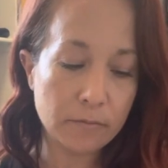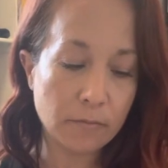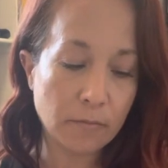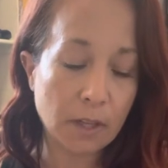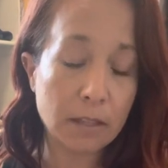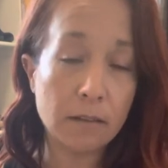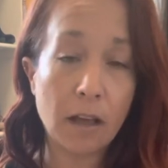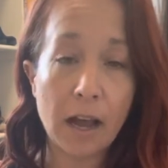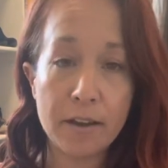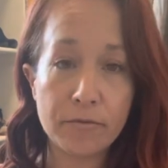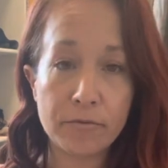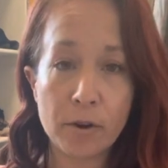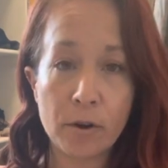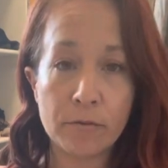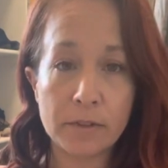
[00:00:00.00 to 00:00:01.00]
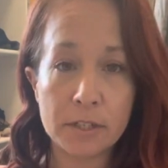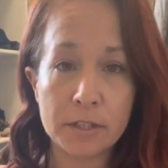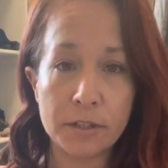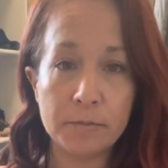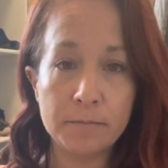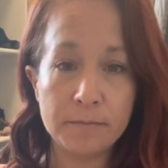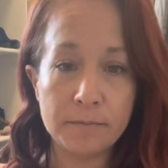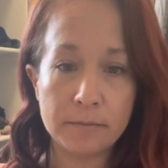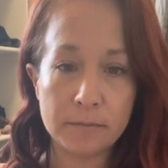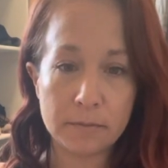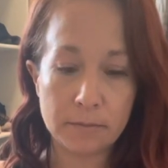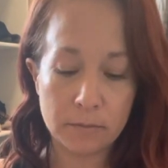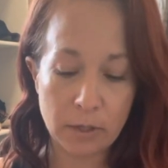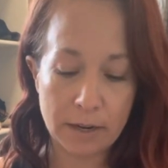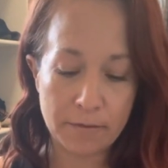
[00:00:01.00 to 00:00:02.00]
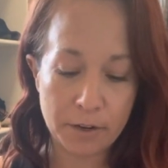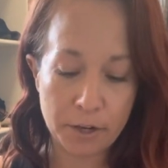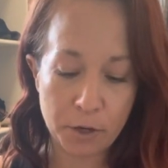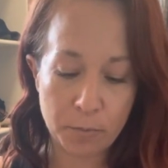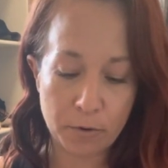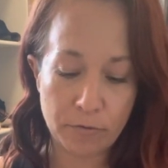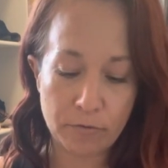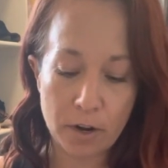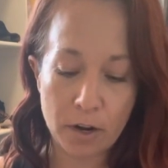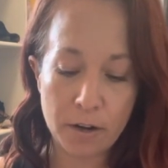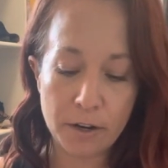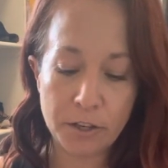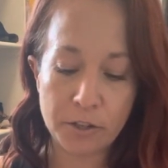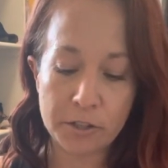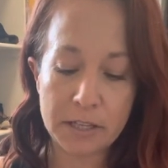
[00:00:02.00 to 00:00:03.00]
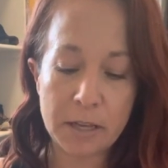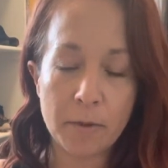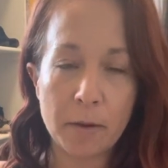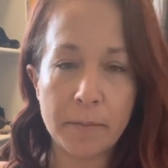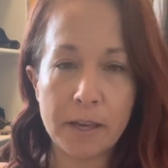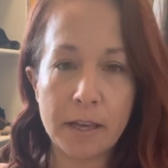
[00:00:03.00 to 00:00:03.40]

live over Zoom, whatever you prefer. You just email me,